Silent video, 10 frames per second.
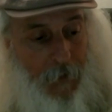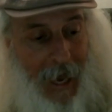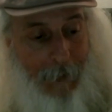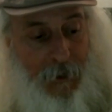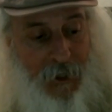
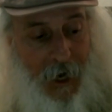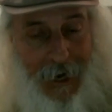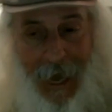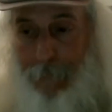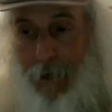Amazon
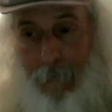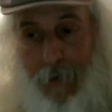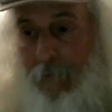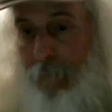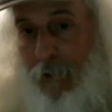app on my
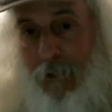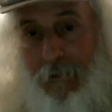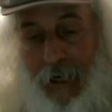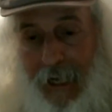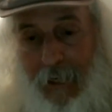
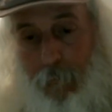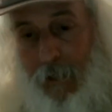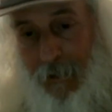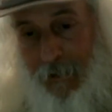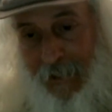computer, and I can read all the